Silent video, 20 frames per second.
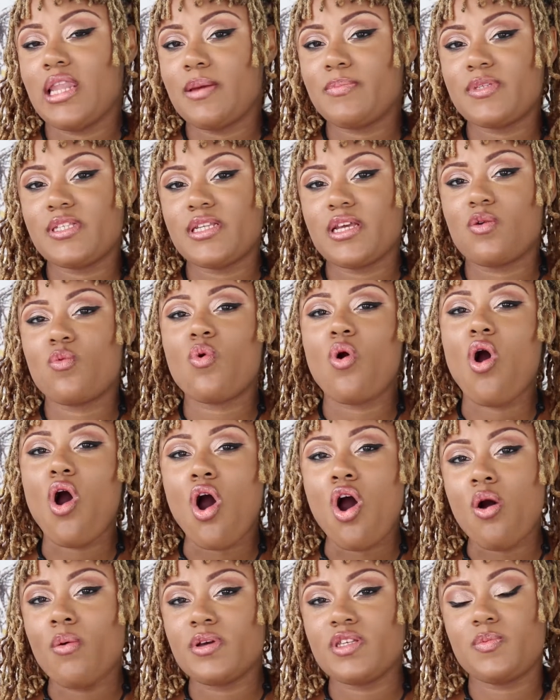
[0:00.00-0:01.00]
lipstick will
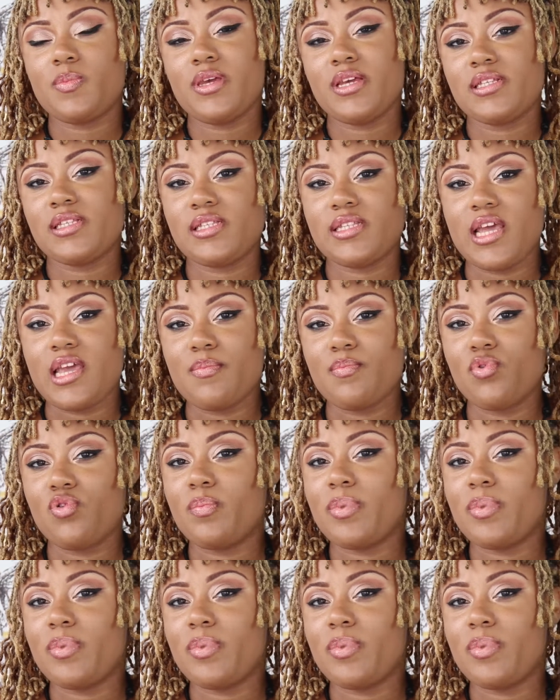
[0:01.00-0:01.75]
always be a staple,